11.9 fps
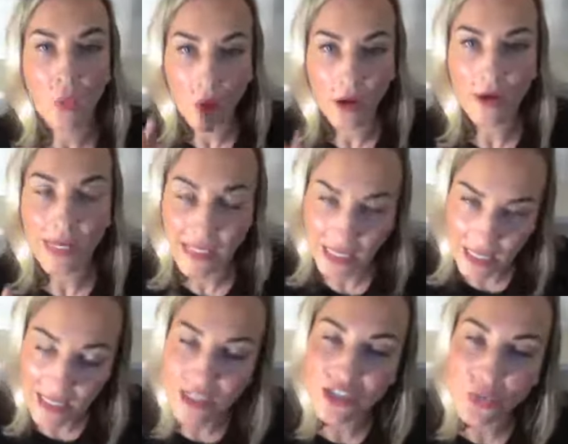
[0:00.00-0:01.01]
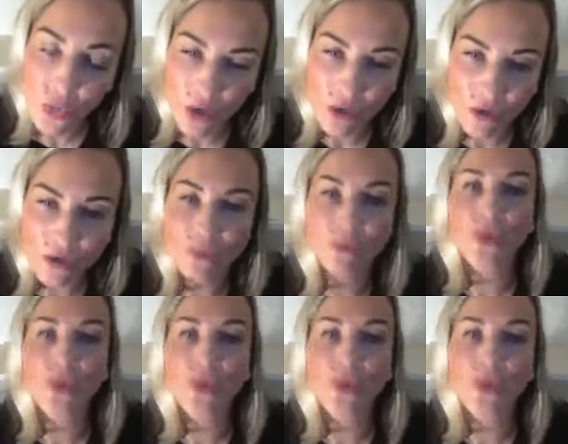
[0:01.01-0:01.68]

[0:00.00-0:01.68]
where in His world,